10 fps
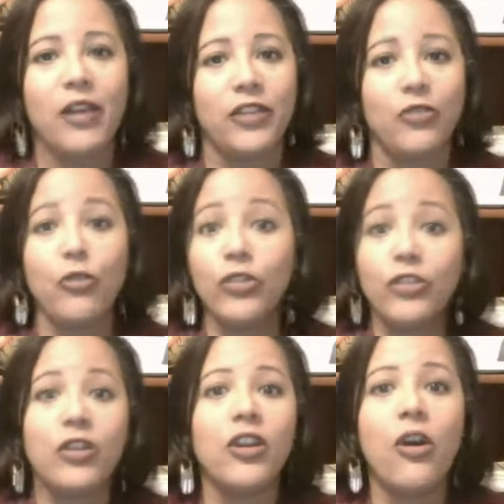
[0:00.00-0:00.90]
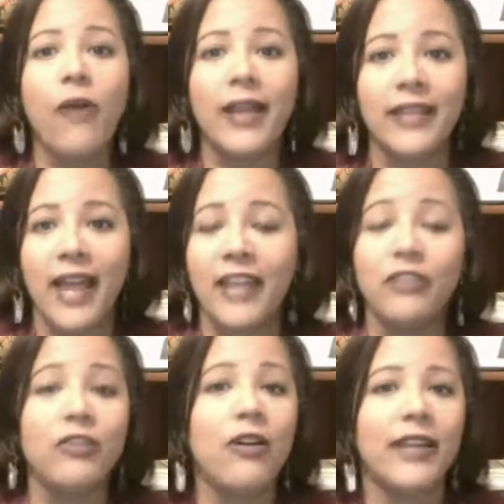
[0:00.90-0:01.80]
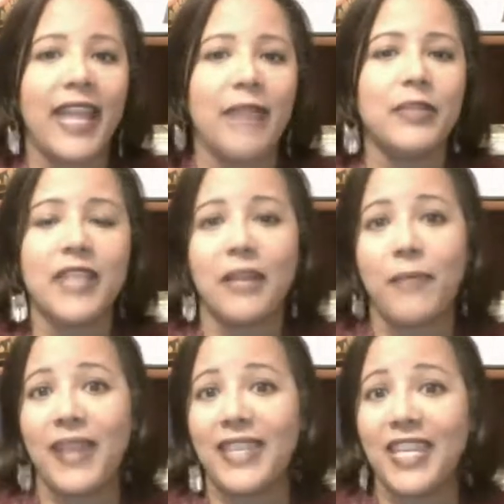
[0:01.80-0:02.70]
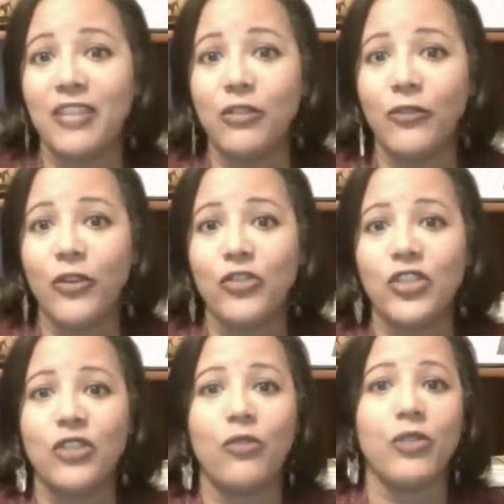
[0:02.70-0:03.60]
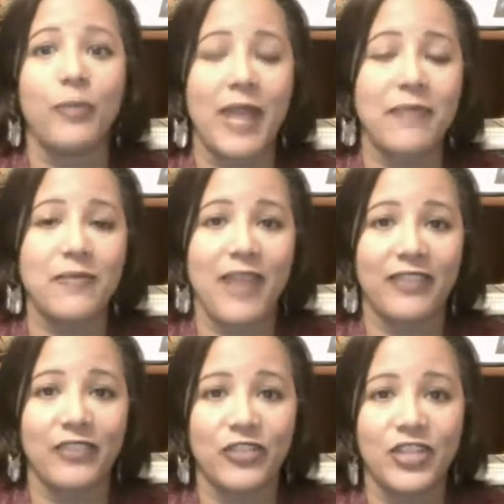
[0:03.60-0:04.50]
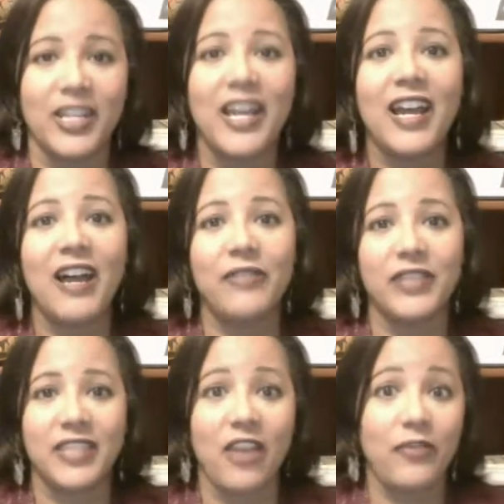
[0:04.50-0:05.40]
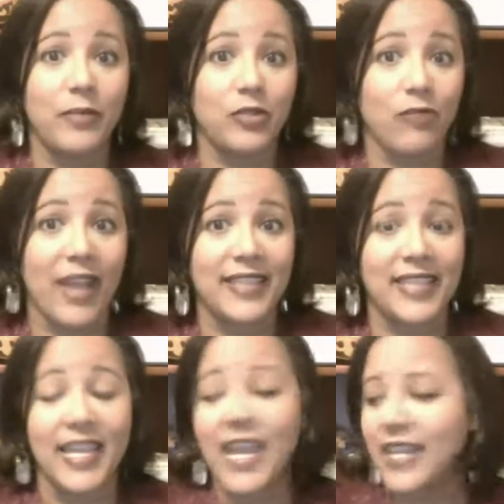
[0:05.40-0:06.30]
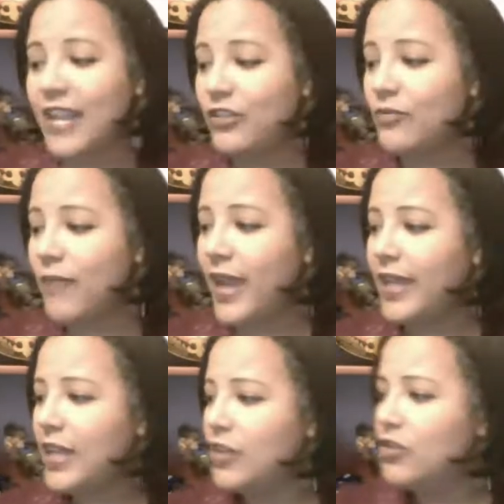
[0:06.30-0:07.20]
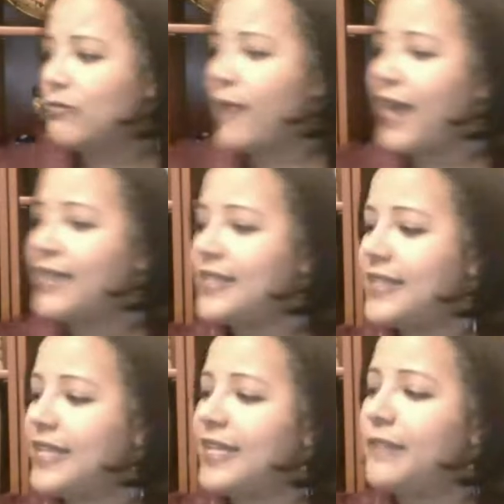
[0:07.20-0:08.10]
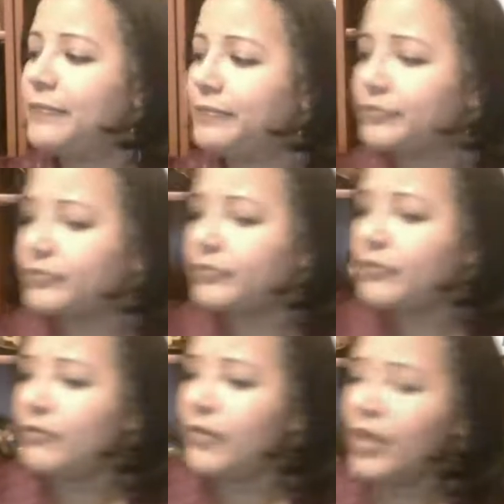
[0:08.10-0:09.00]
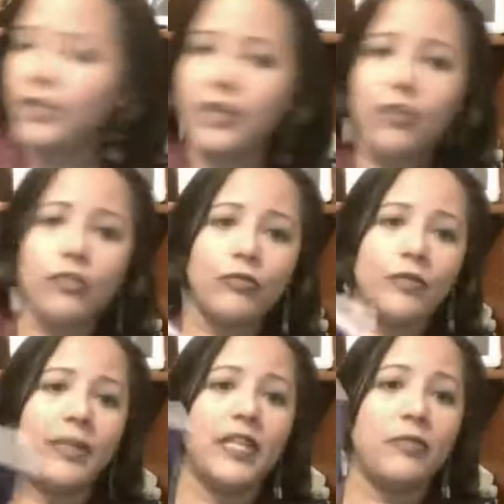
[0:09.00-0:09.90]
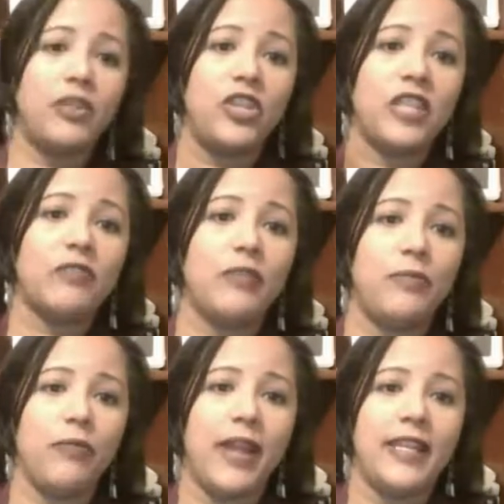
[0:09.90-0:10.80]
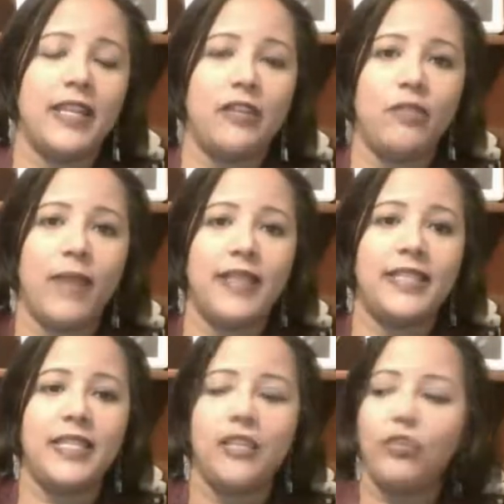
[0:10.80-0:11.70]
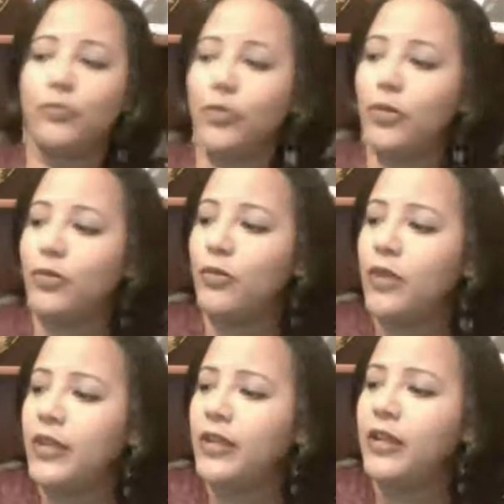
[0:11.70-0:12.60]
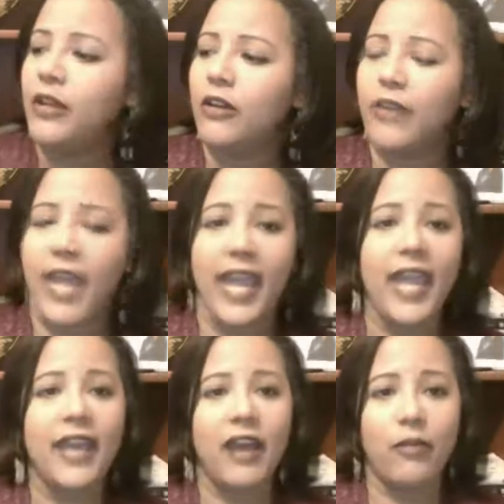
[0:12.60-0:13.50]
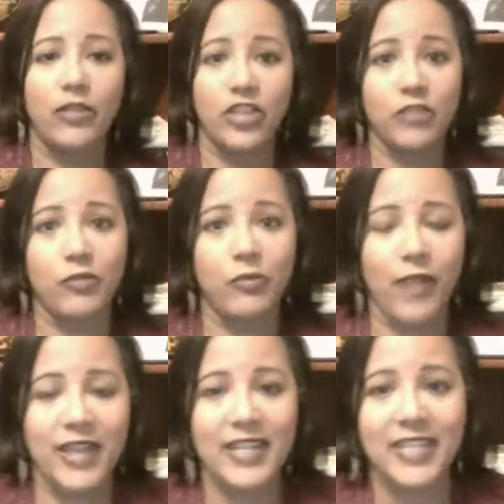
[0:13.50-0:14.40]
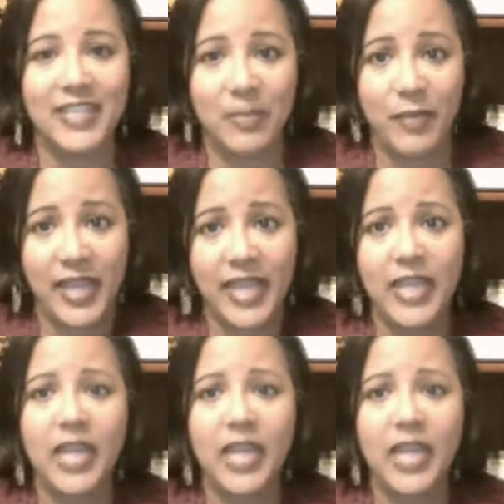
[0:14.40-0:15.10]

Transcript: or you can go online. You can go on Amazon and buy the Kindle version or the paperback version of the Self-Image Rising. Now, you might see the old one because we just rebranded it. You might see the old purple one. Okay. We just rebranded it to the pink.